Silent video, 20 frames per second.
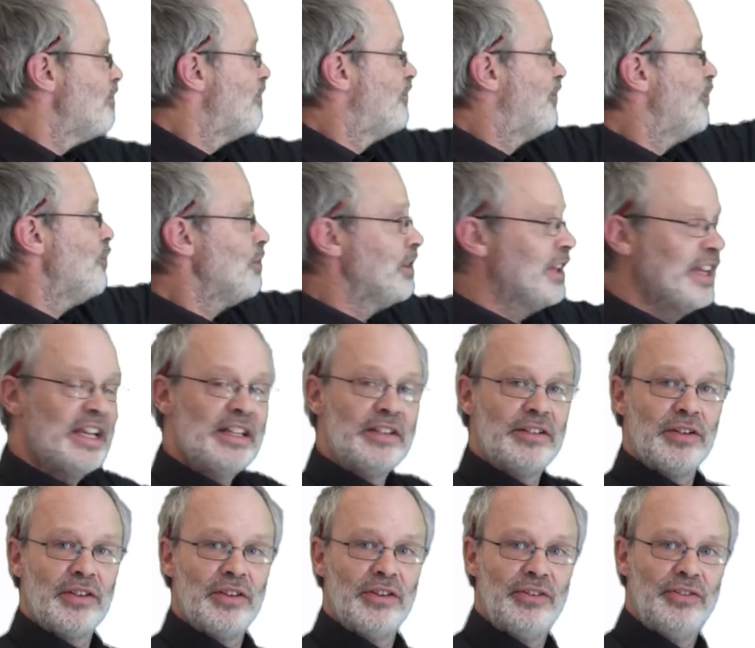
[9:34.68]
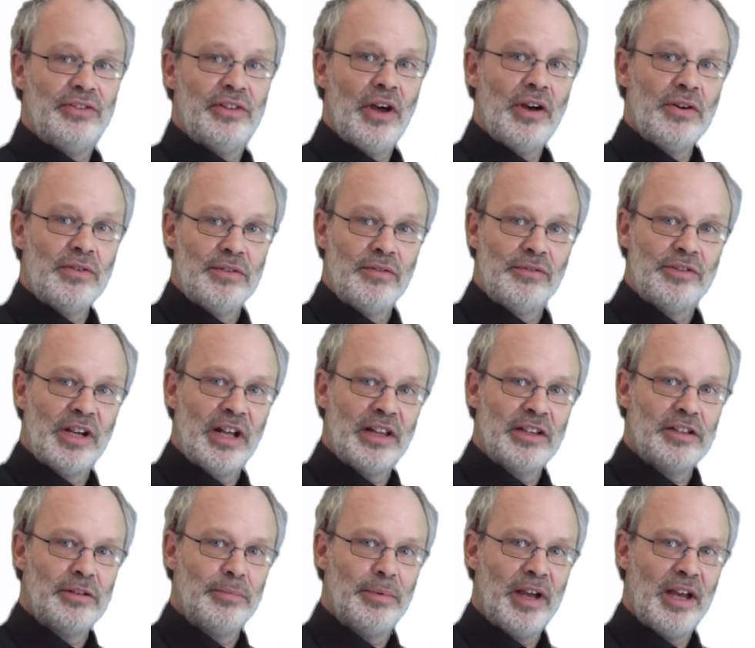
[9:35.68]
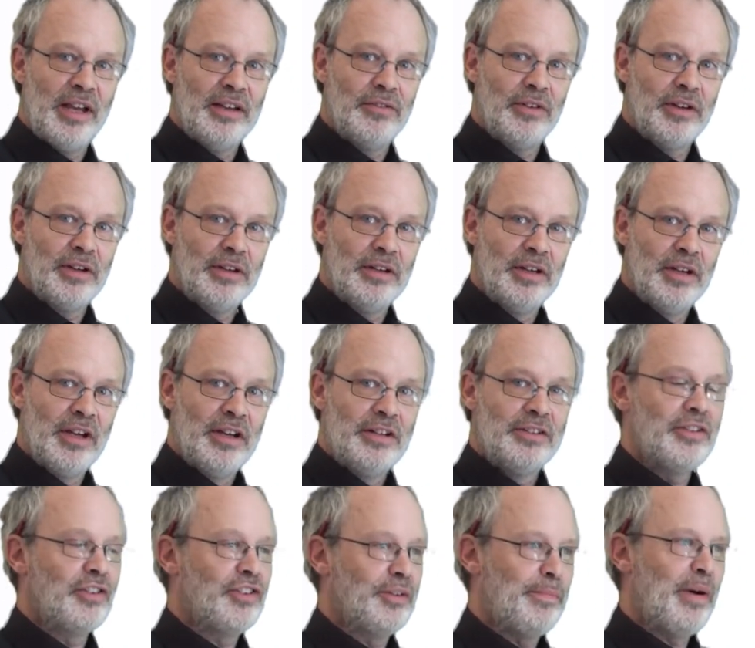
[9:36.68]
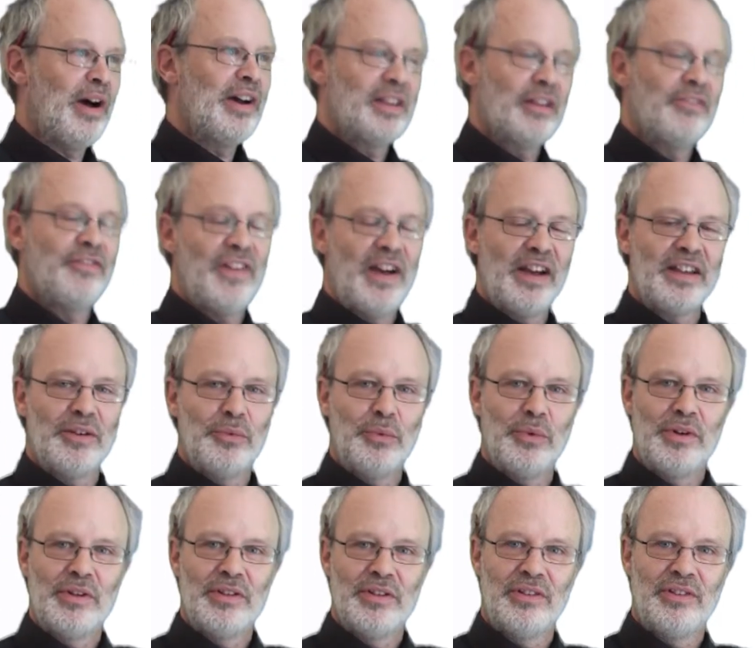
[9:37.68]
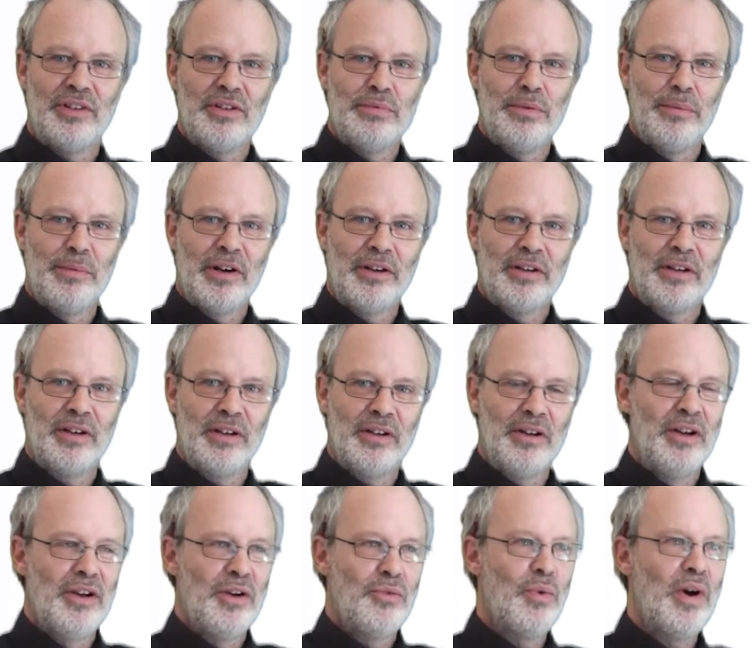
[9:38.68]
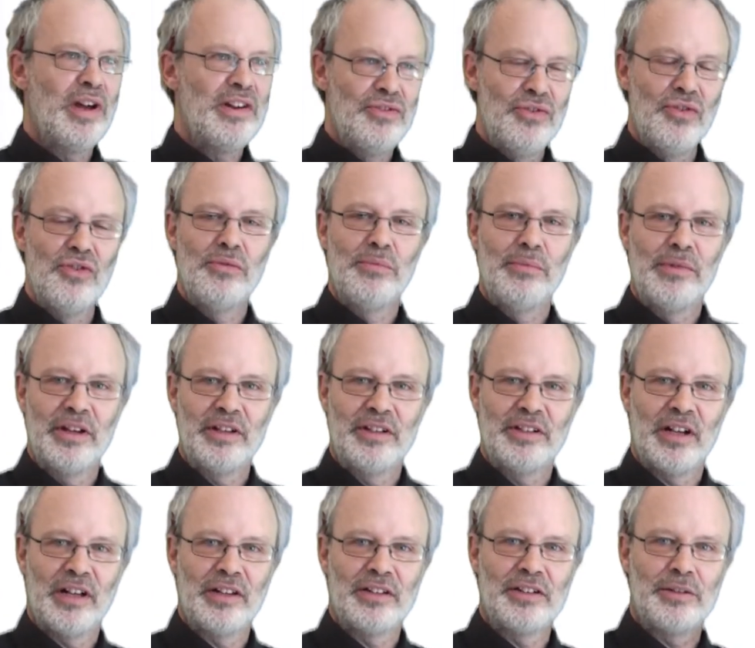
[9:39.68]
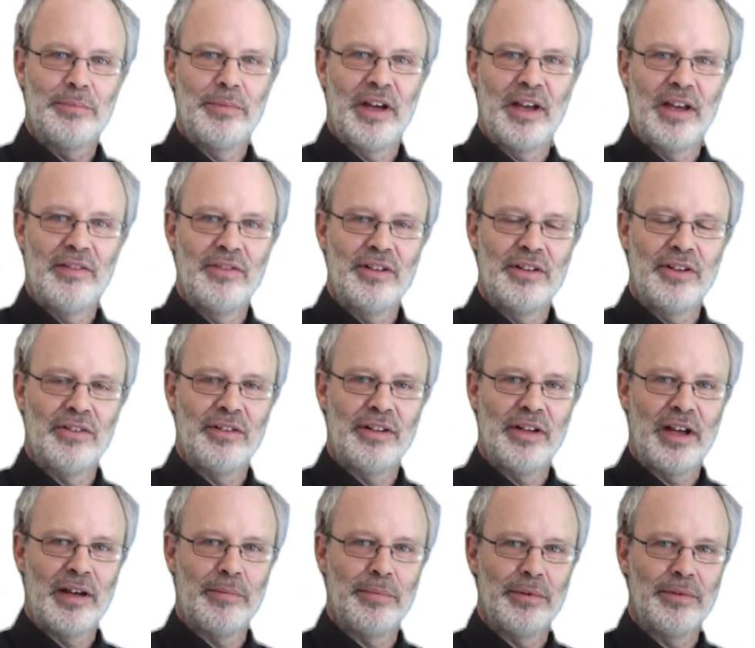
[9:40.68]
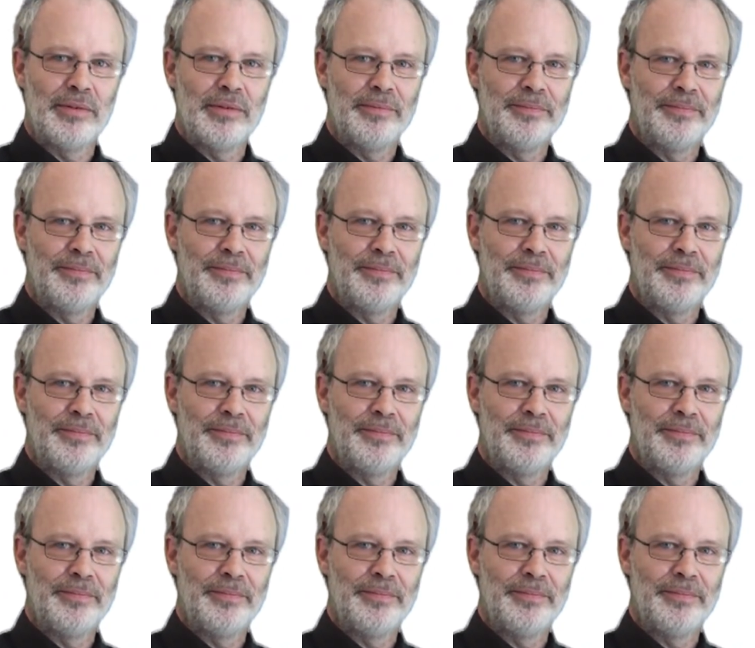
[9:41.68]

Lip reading: falling into this zone of challenging behaviour, despite the fact that we're in the supermarket where normally challenging behaviour doesn't happen.